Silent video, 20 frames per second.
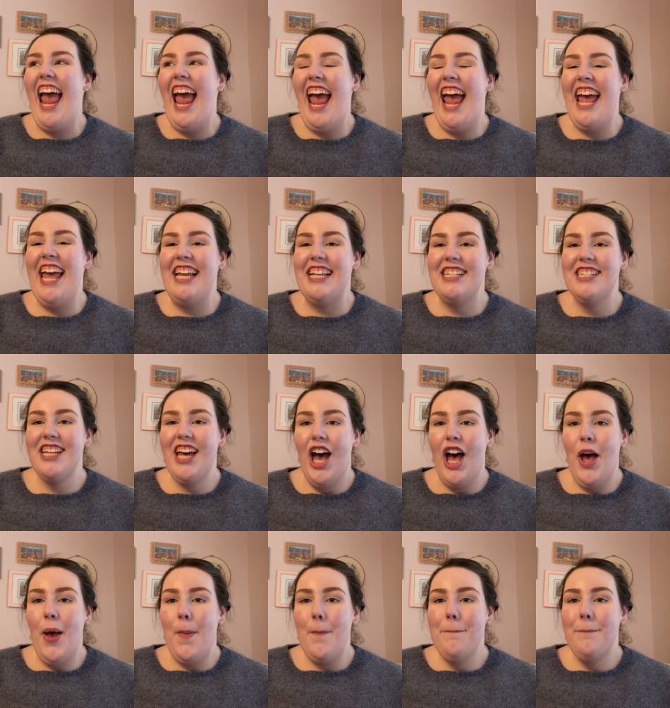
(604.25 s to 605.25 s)
And
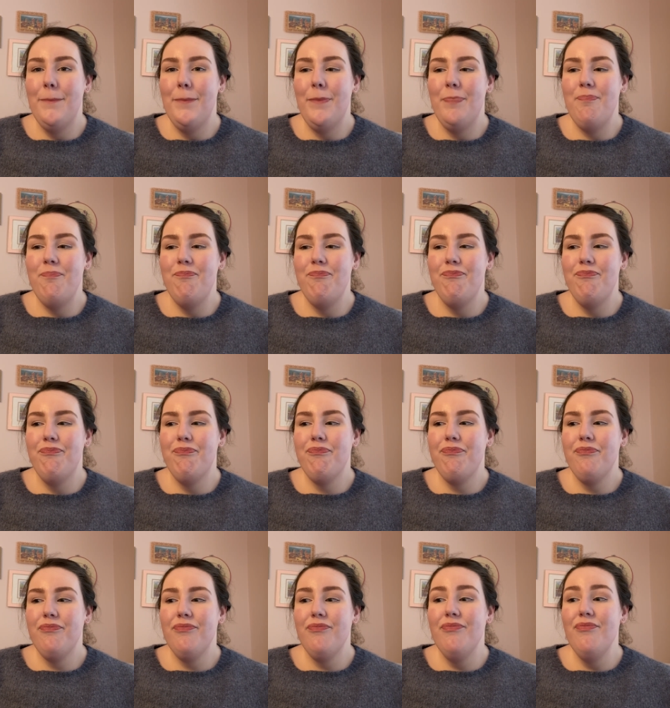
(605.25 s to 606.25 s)
um,
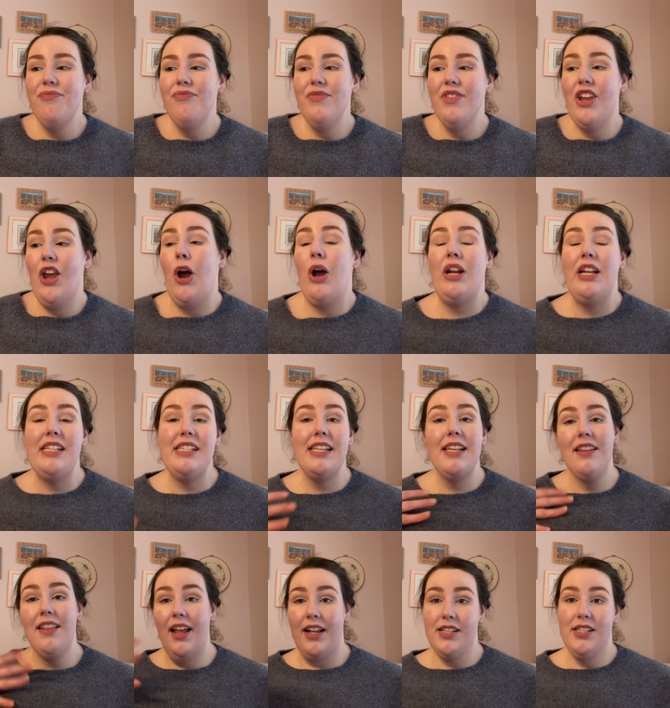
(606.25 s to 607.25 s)
honestly,
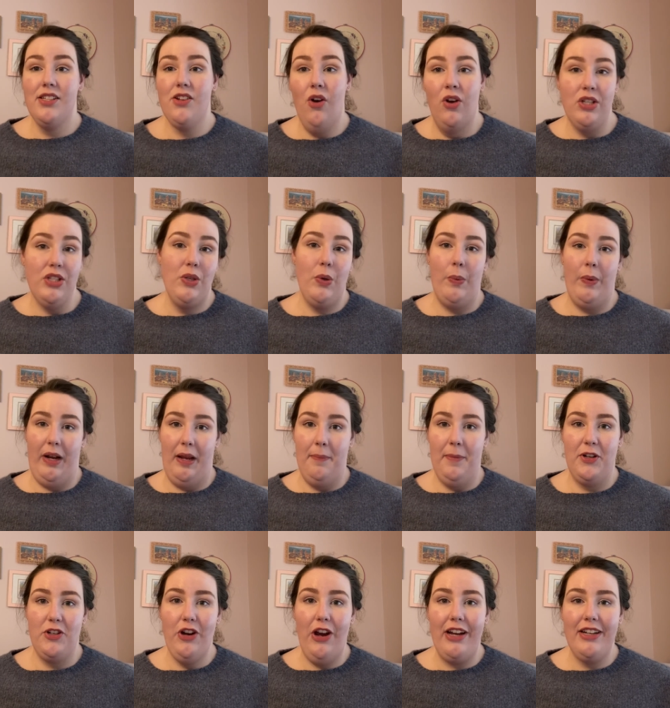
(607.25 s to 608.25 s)
that's also what I'm
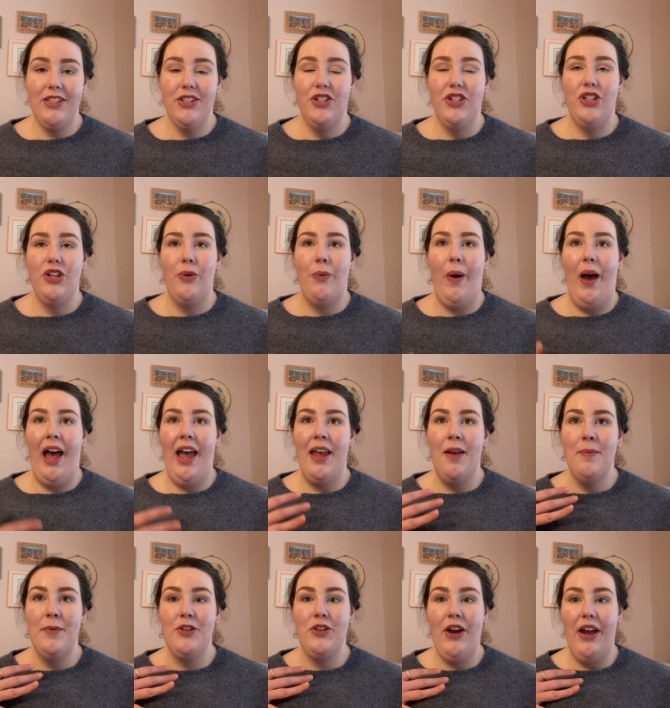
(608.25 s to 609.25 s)
attracted to. I
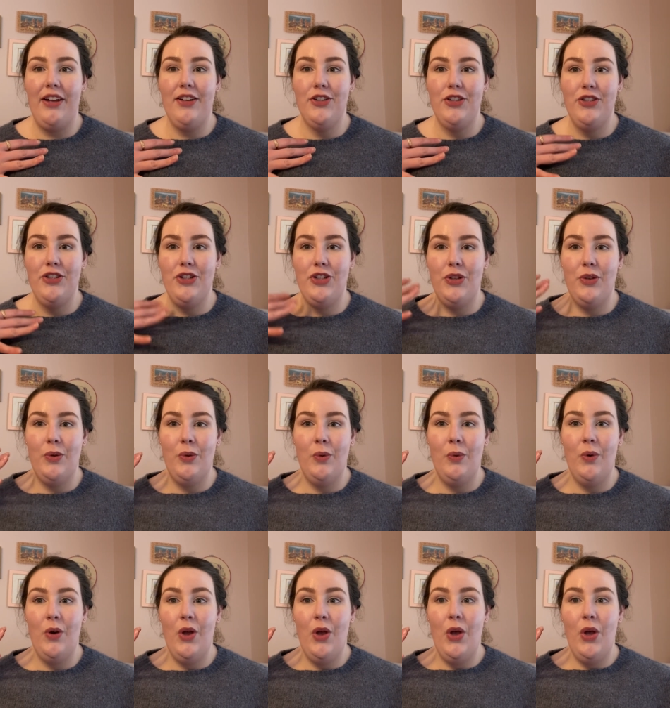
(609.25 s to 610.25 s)
am attracted to
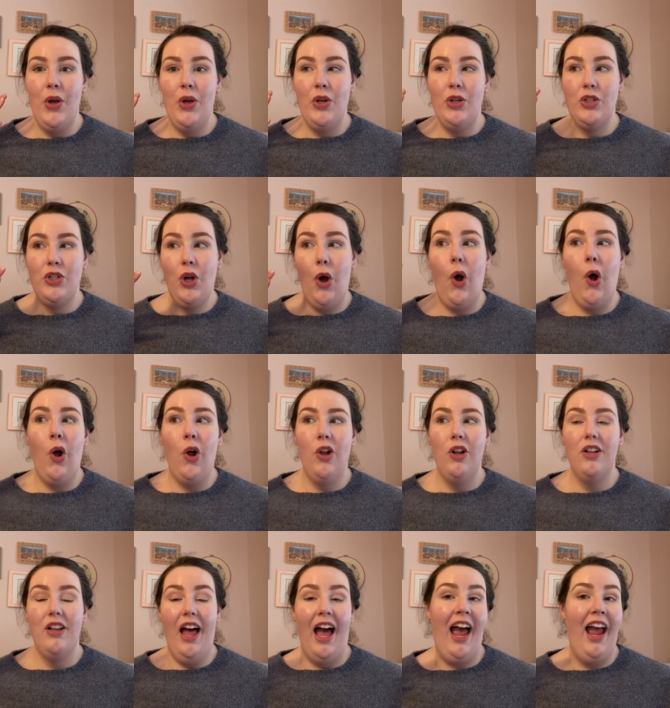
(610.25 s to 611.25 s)

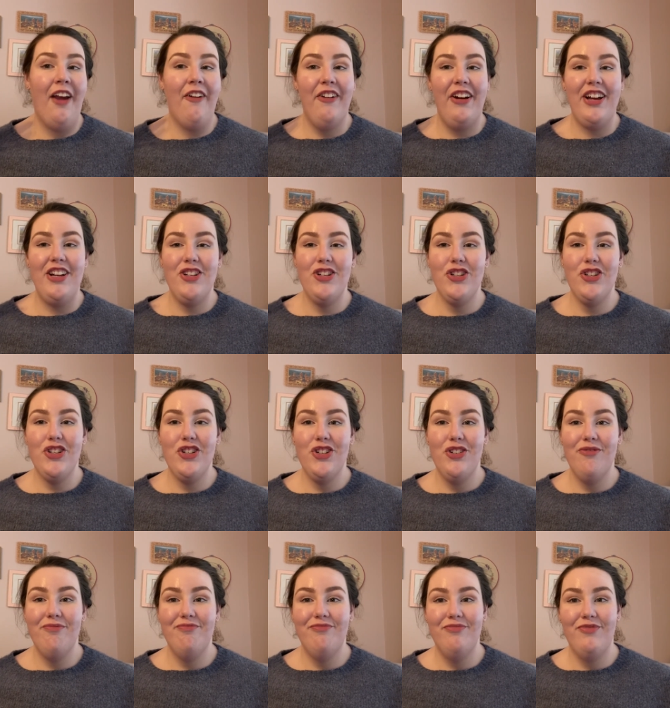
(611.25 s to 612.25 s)
tall Irish
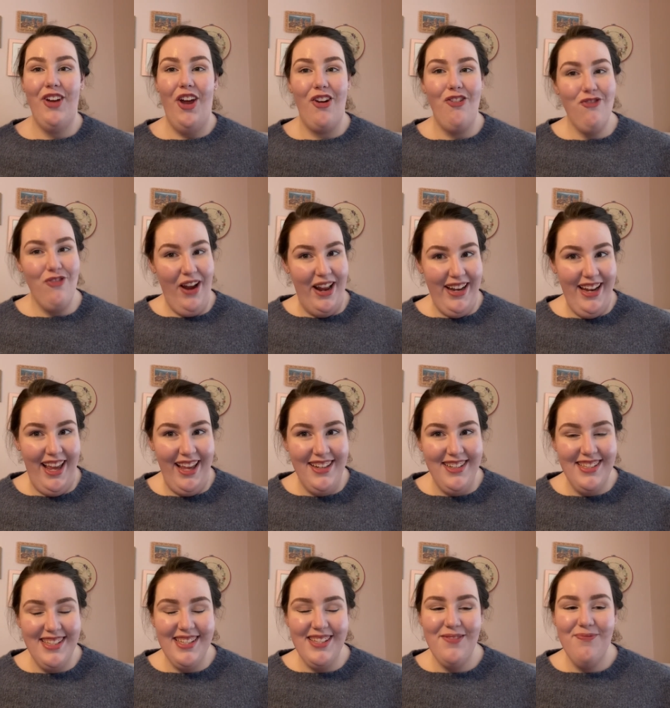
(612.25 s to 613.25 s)

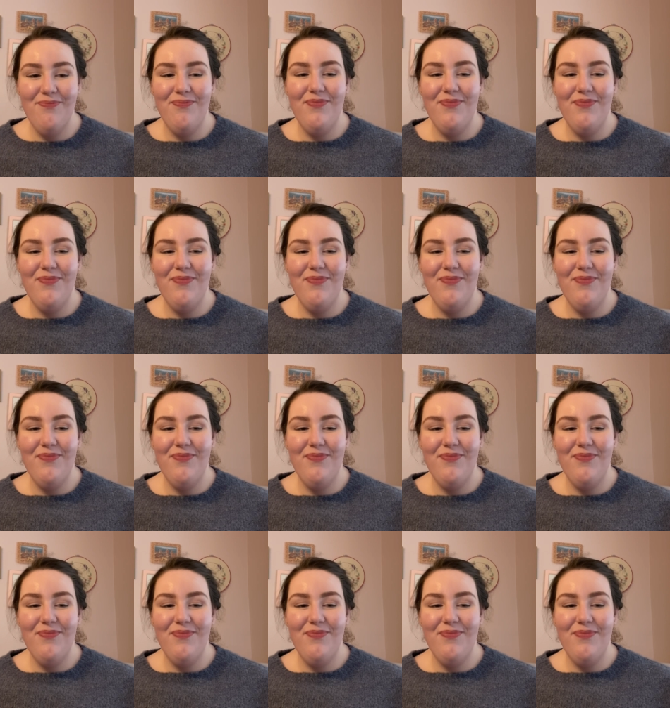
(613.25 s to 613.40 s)
redheads.